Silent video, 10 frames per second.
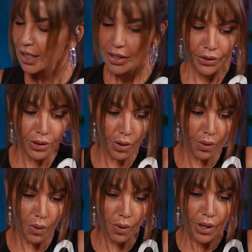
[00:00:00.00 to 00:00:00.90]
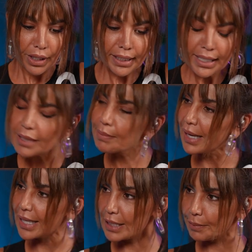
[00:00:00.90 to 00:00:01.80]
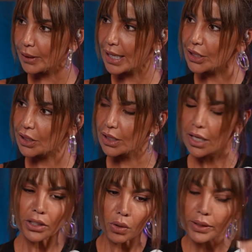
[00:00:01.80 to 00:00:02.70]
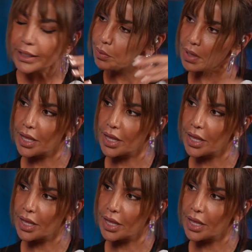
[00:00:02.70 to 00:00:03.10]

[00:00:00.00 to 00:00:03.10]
So this is my inspiration, not only one